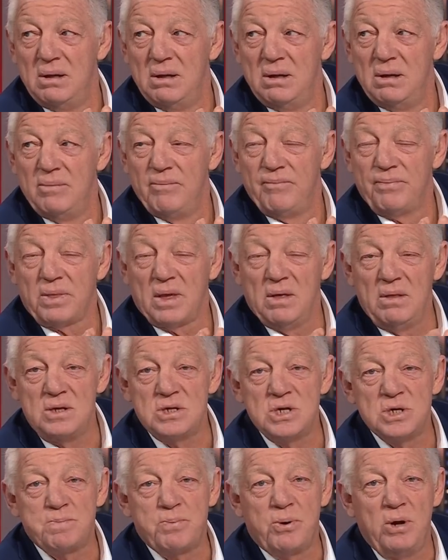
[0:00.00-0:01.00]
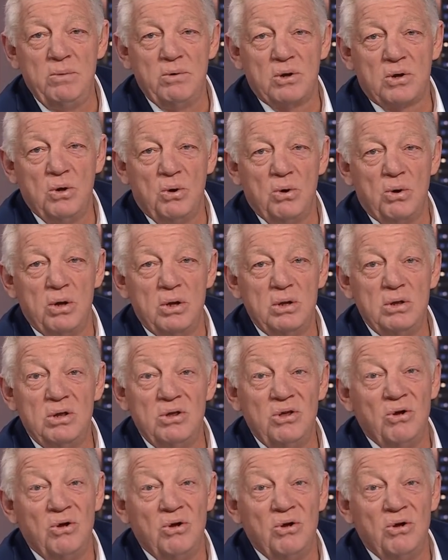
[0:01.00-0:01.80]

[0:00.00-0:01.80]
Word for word: whole episode. This is pre-recorded.